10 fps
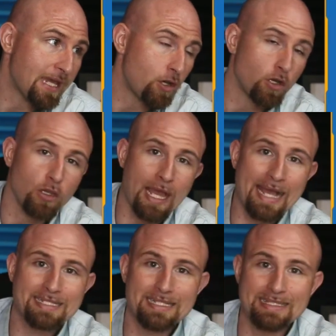at our
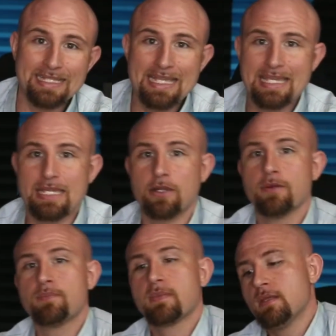last link
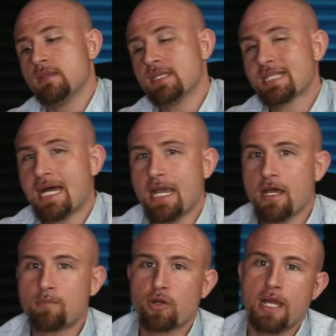here, this
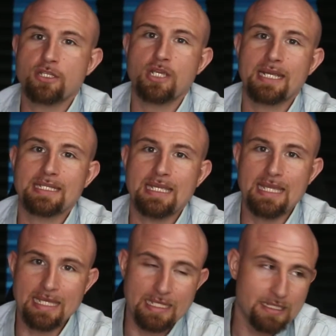Ion project
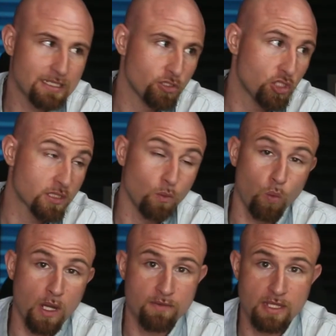is just
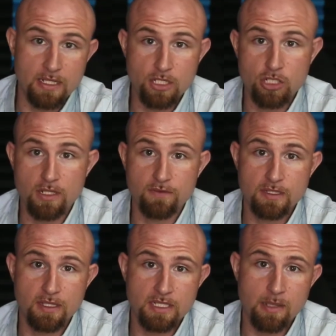one of the initiatives
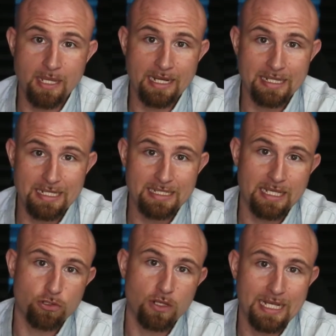that's coming out of the
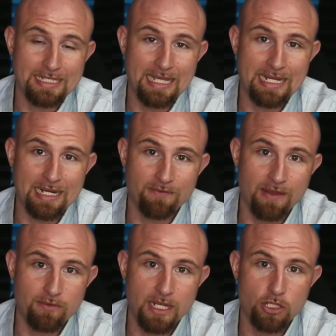Decentralized Identity
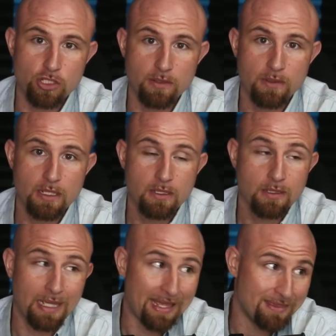Foundation.
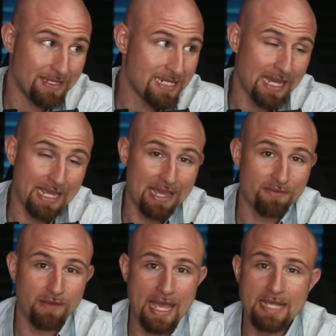And the
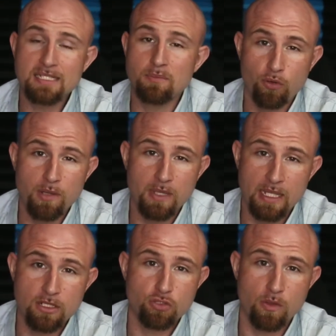DIF has some pretty big
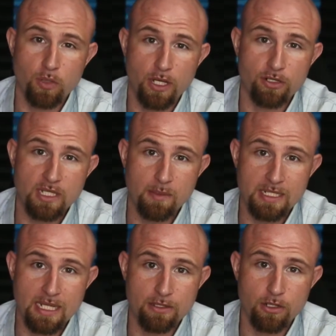industry players coming
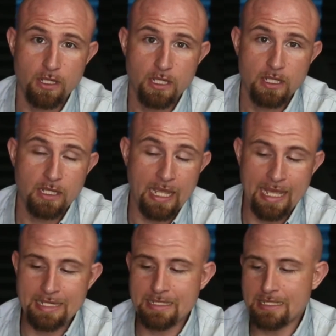together.
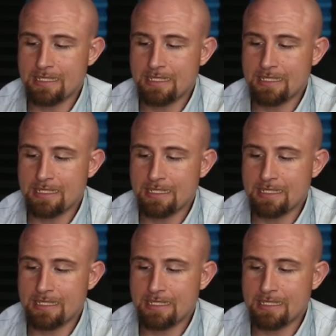And